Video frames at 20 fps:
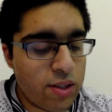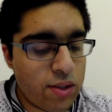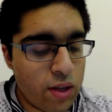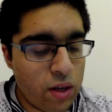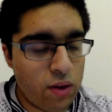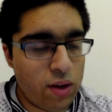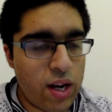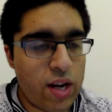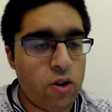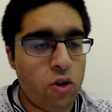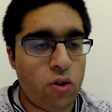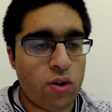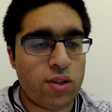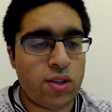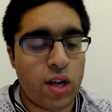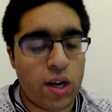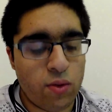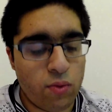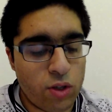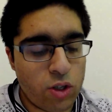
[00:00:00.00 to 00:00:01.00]
So lead
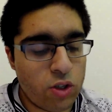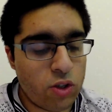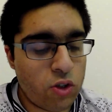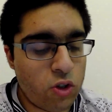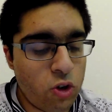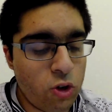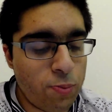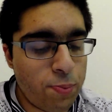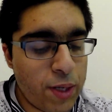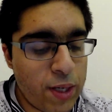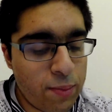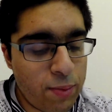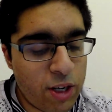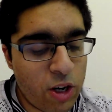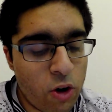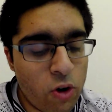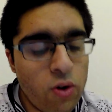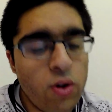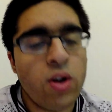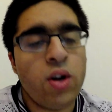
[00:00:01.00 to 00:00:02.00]
oxide, which is
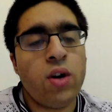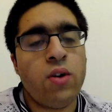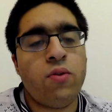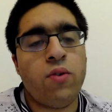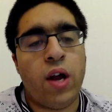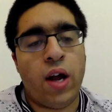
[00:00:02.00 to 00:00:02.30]
2PbO,